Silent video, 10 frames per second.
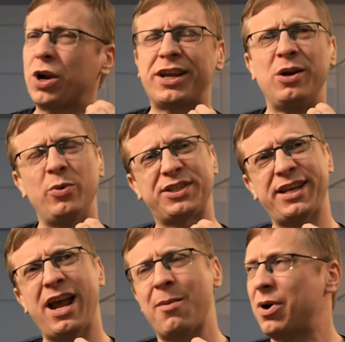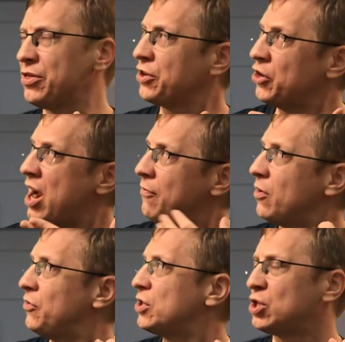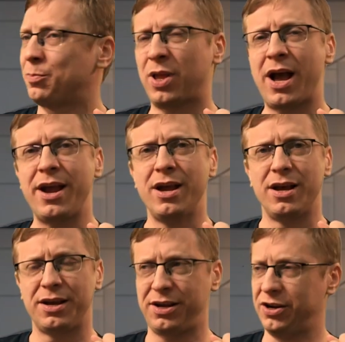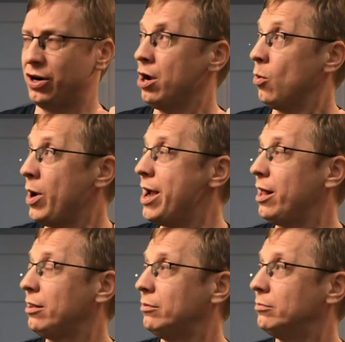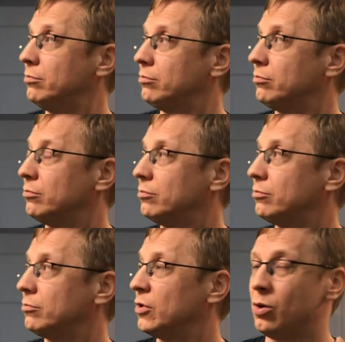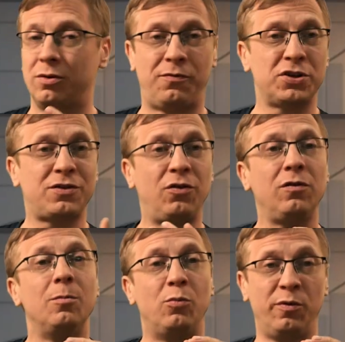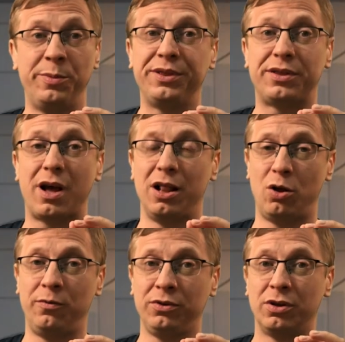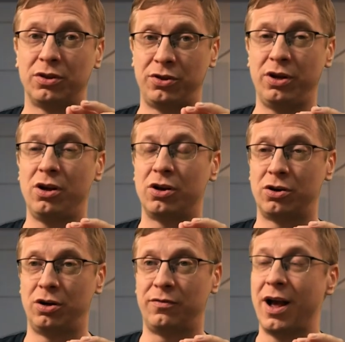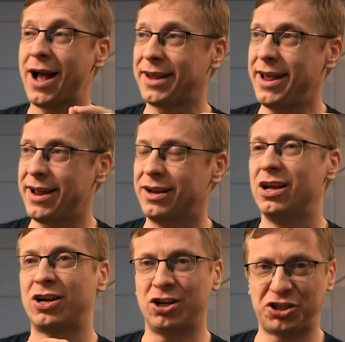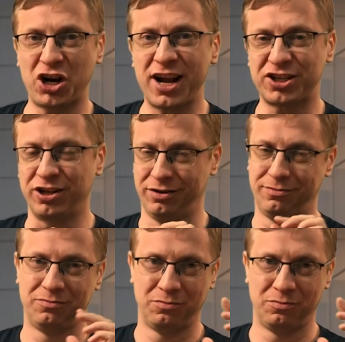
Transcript: what can we say about the graph of the supply here? Well, first of all, movement along the curve. Again, contraction.